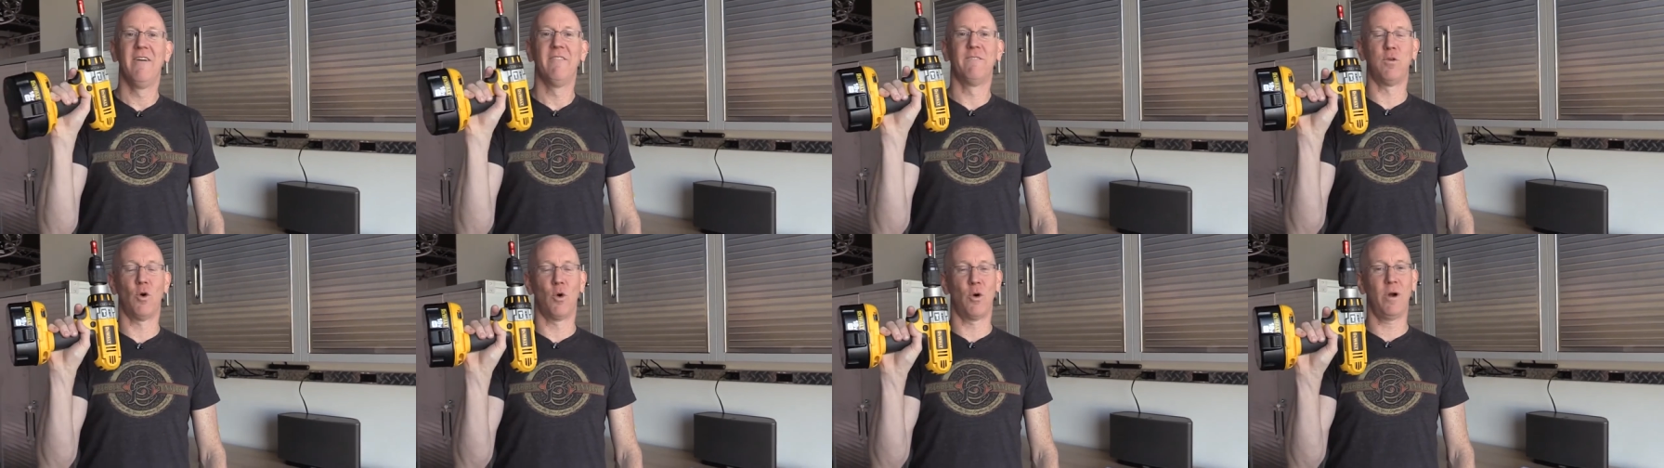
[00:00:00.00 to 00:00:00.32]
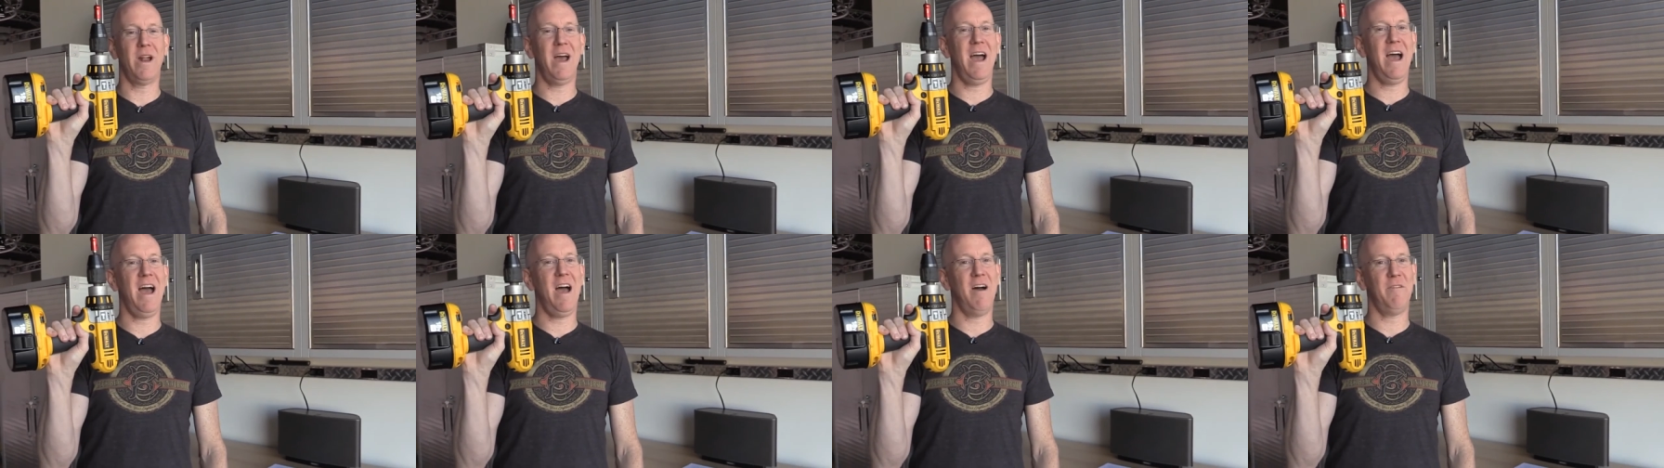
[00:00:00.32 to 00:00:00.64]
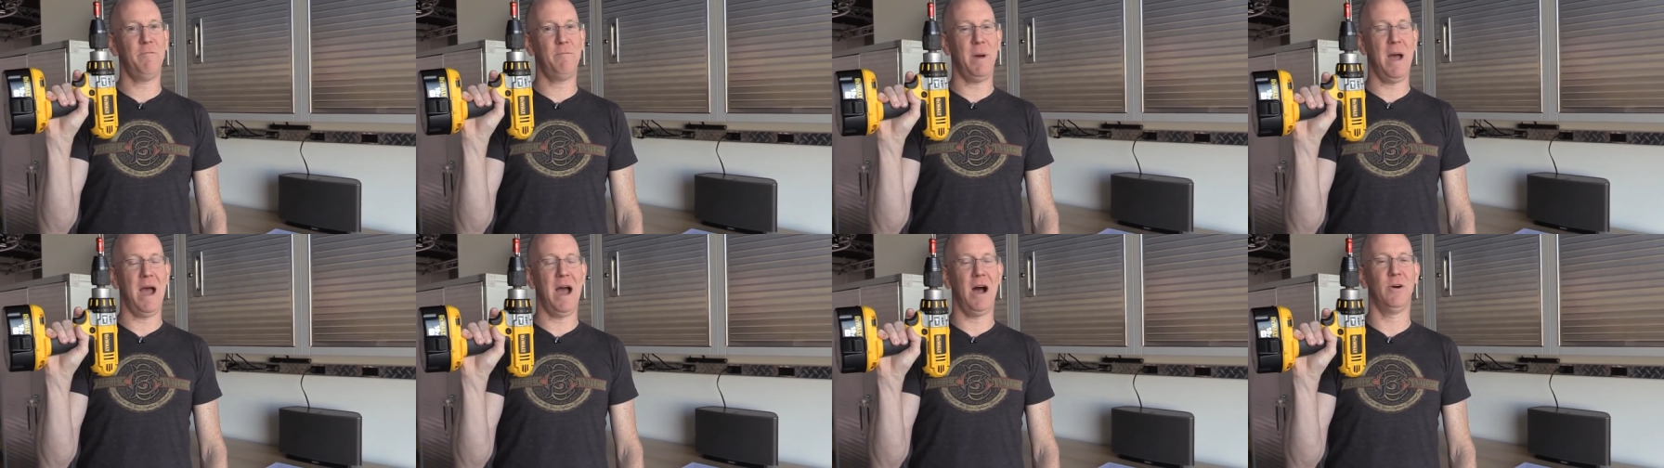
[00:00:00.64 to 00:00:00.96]

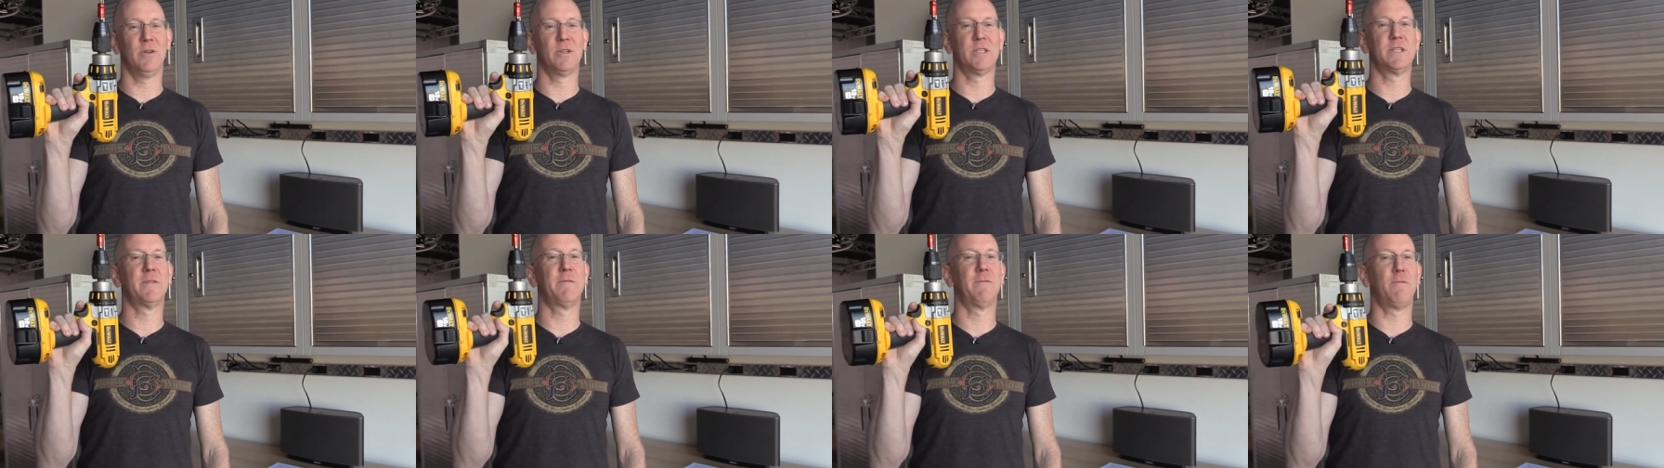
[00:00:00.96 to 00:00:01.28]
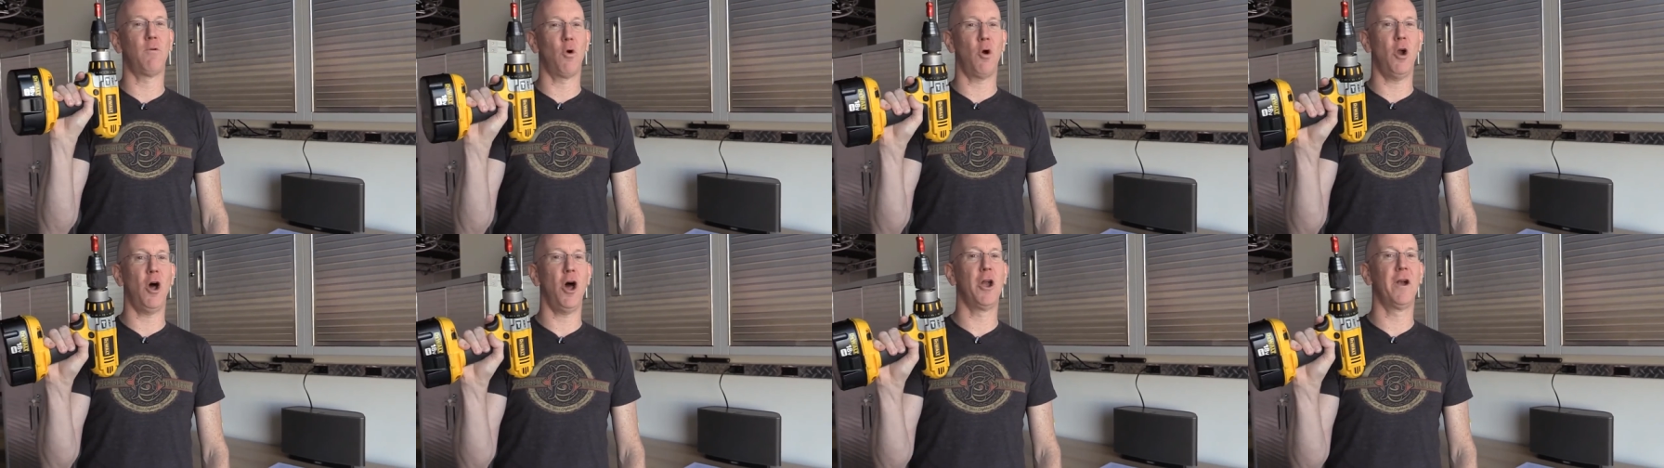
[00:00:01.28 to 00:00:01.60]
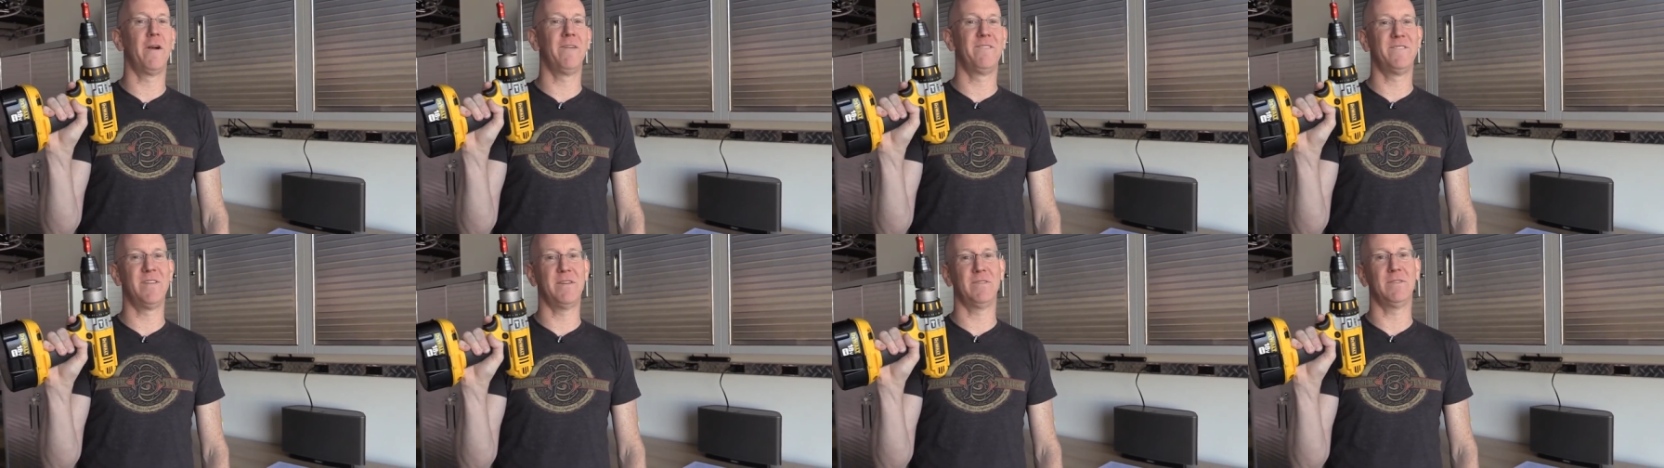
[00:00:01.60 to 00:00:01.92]
4.5 pounds,
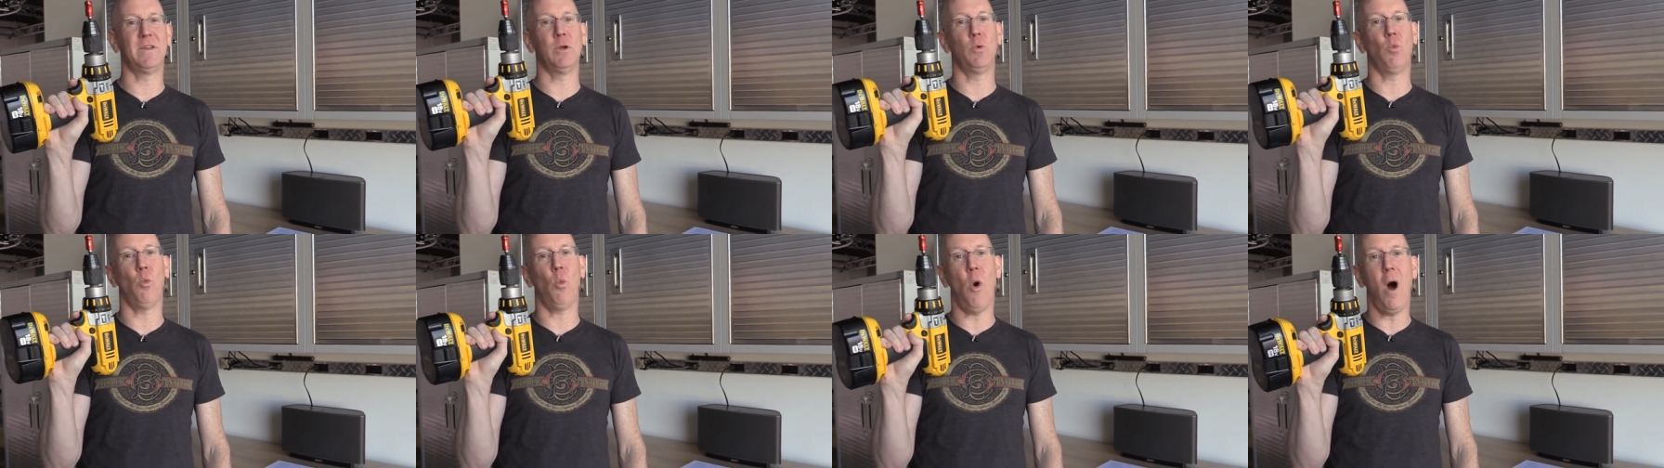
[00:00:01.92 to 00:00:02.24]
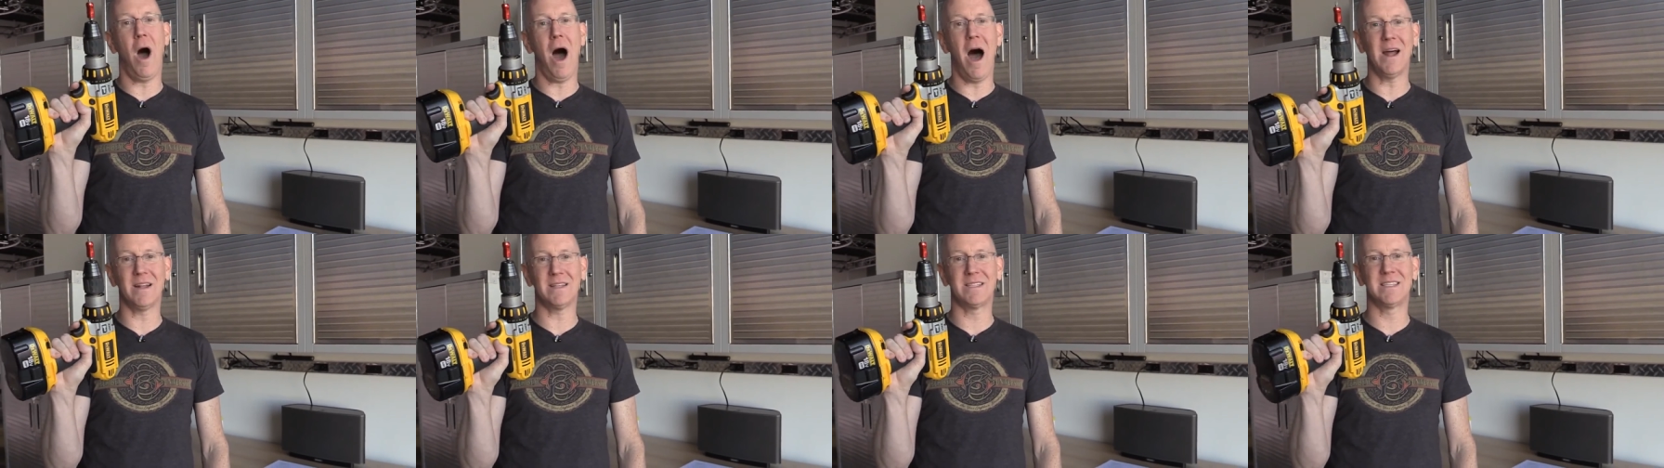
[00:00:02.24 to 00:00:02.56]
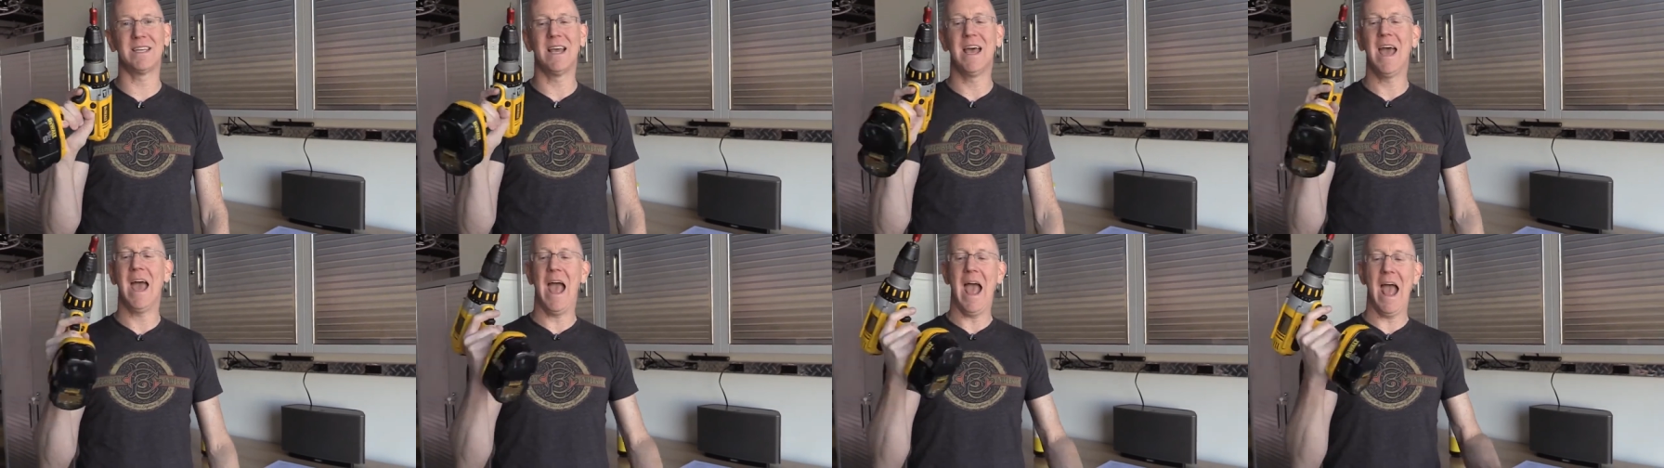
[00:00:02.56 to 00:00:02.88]
450 watts,